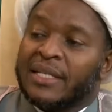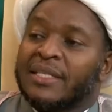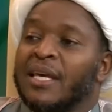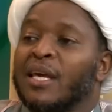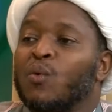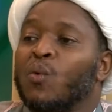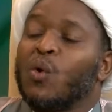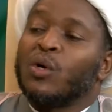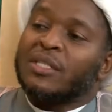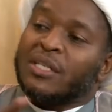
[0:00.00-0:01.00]
take
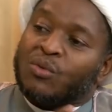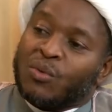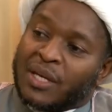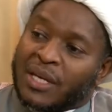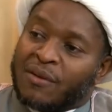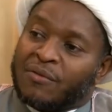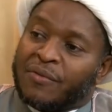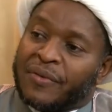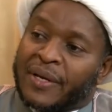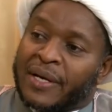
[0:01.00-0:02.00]
water to the cave
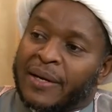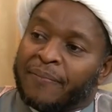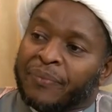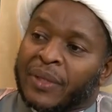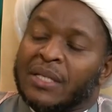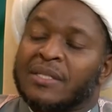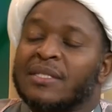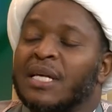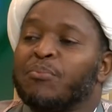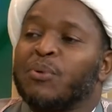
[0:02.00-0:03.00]
of Hira,
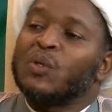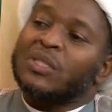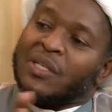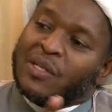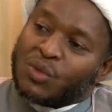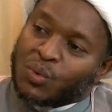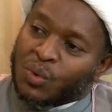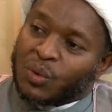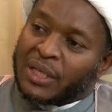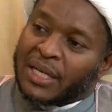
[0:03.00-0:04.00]
support
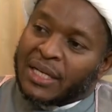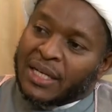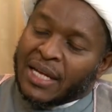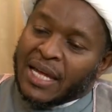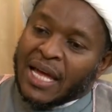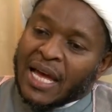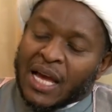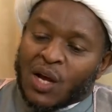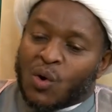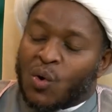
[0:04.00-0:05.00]
Rasulullah,
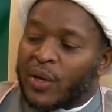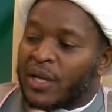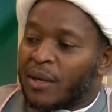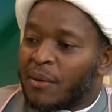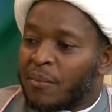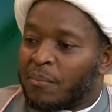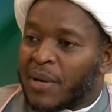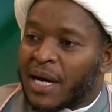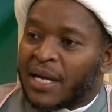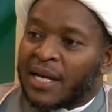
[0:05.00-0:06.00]
going
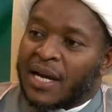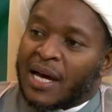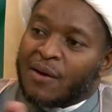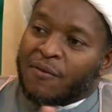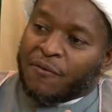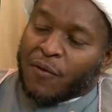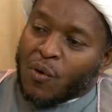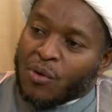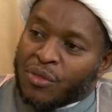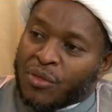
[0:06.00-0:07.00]
back and
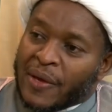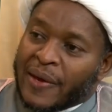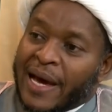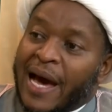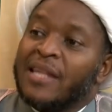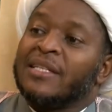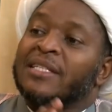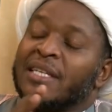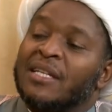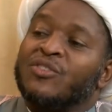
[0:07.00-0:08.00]
forth
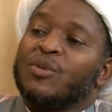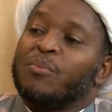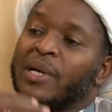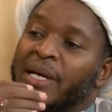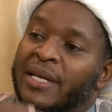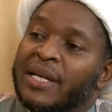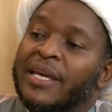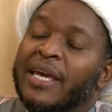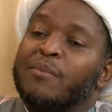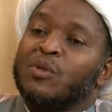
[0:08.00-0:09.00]
until Jibra'il
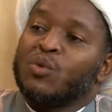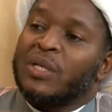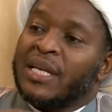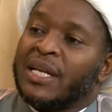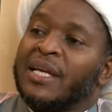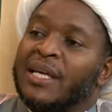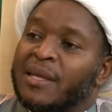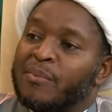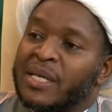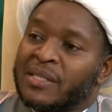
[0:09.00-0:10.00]
came to declare
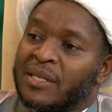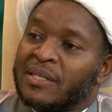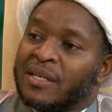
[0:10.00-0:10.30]
the message.